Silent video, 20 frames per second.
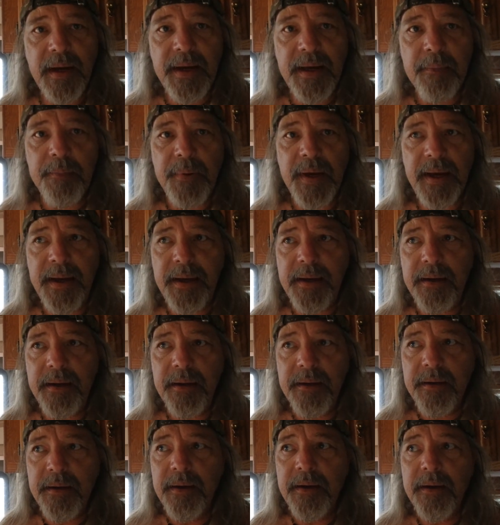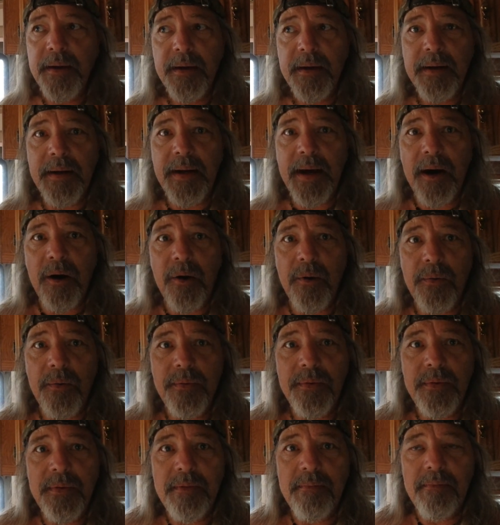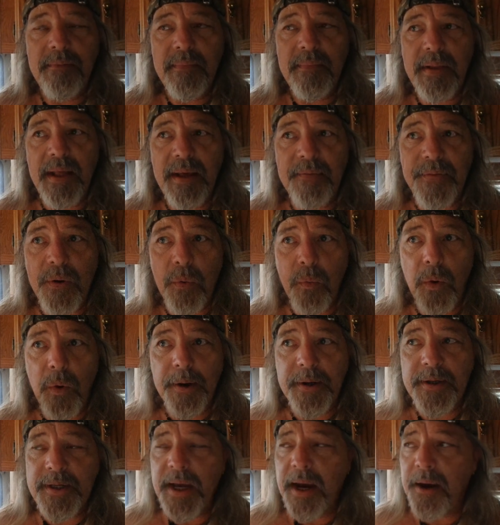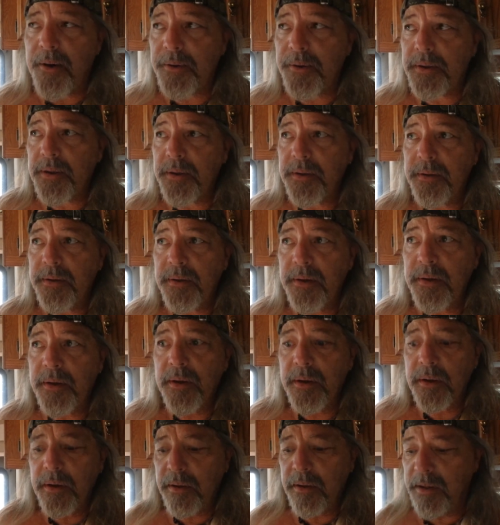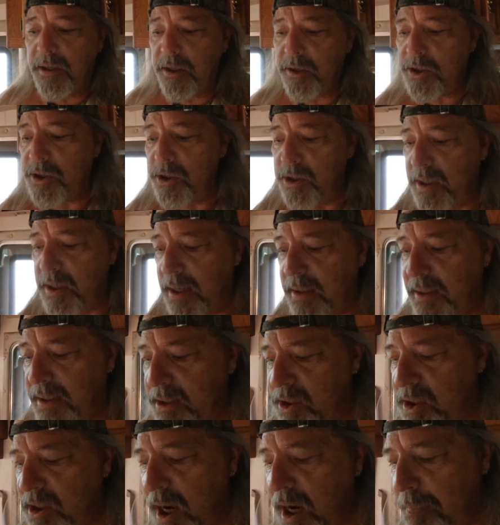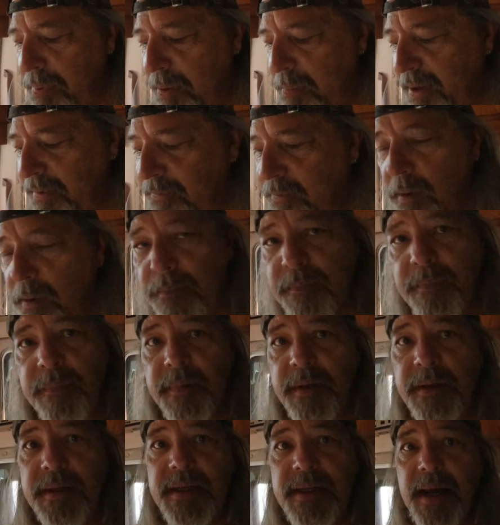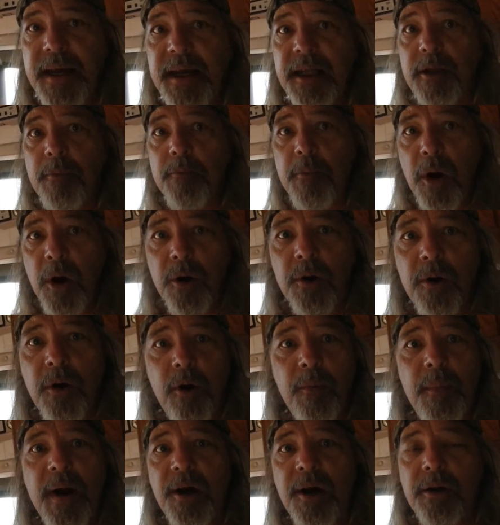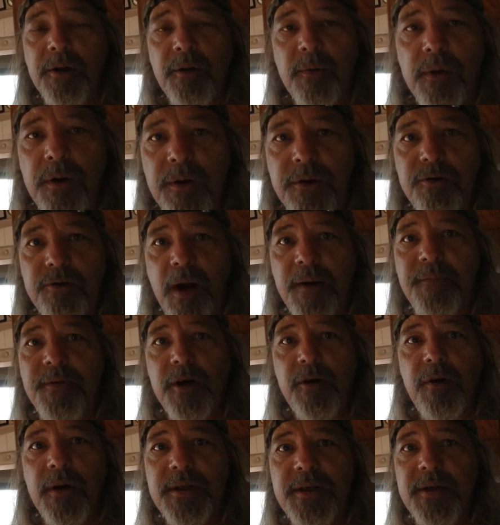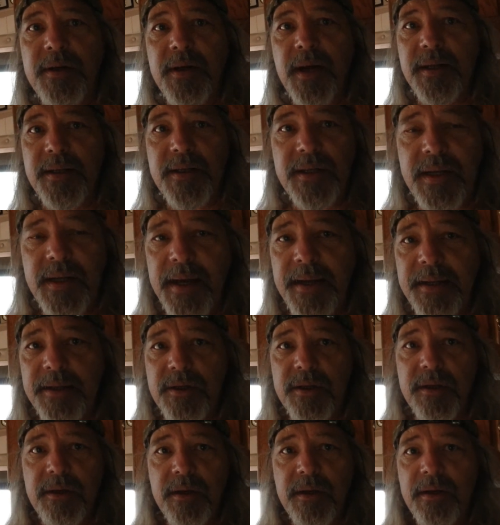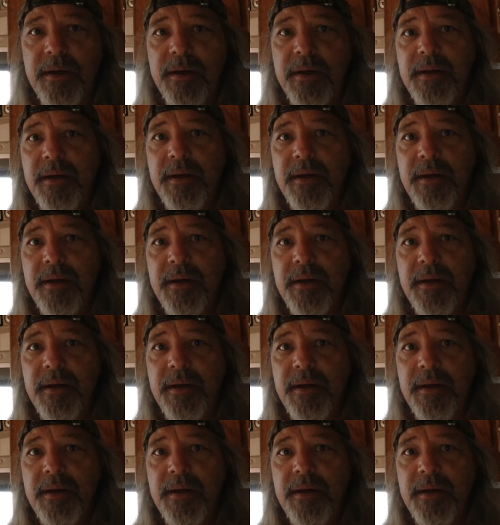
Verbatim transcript: I get paid. Now, if it works out, there's nothing stopping me from taking the motorhome out on the road, driving across the United States,